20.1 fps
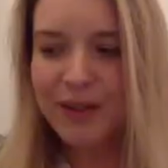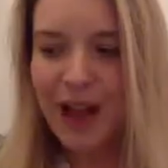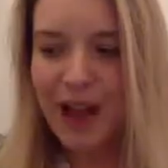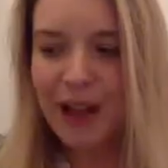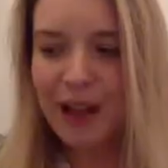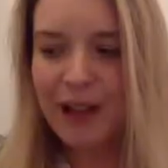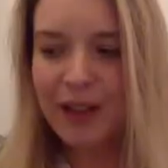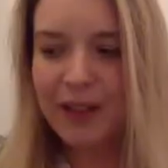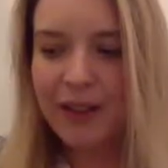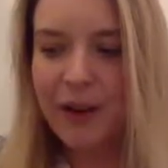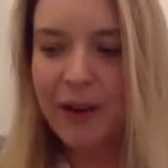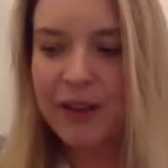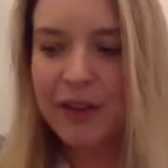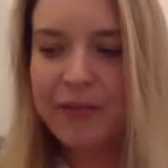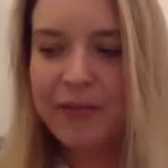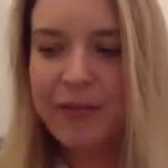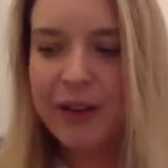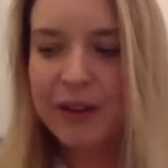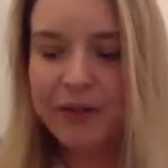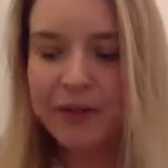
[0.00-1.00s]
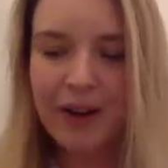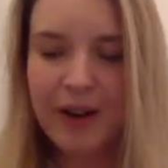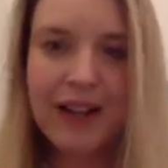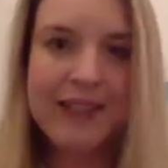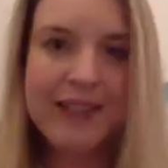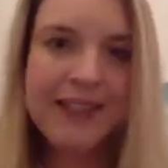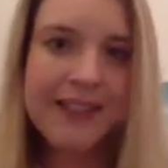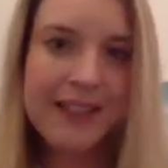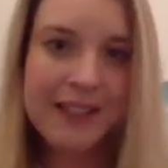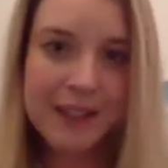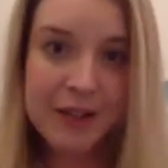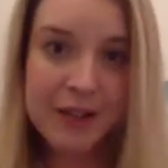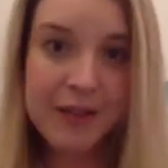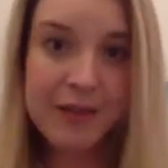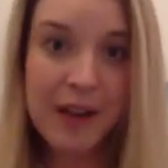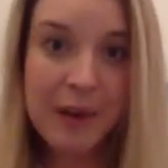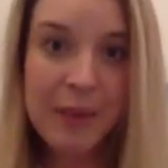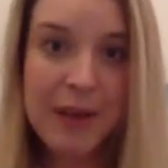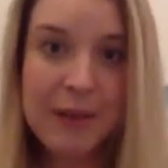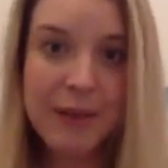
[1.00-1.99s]
a lot of my friends and sort of
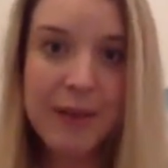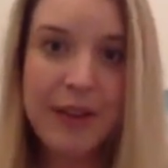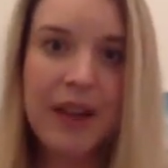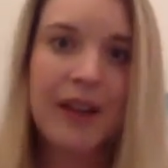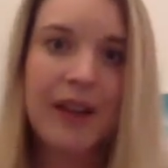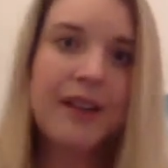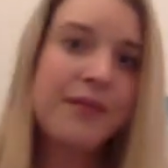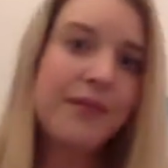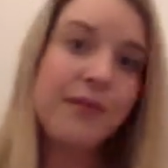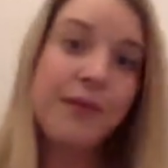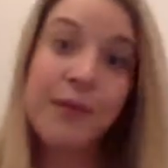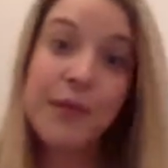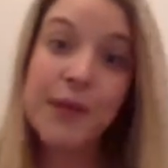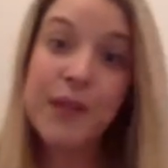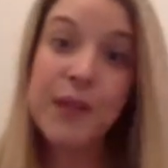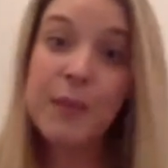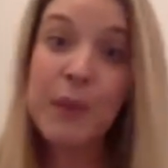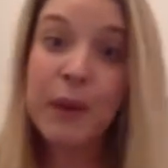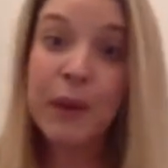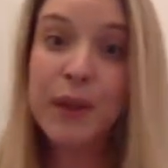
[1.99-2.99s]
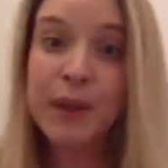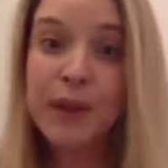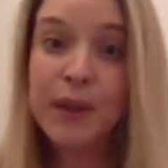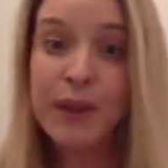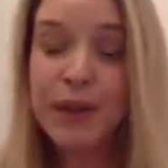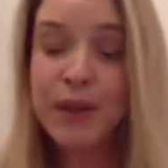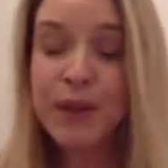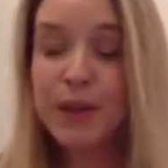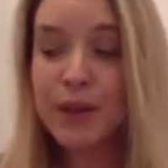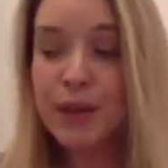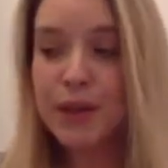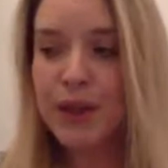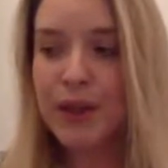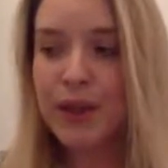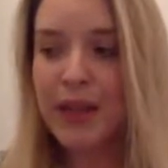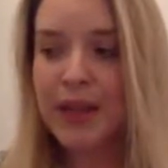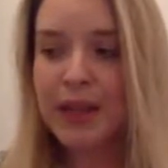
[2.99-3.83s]
like people that I've spoken to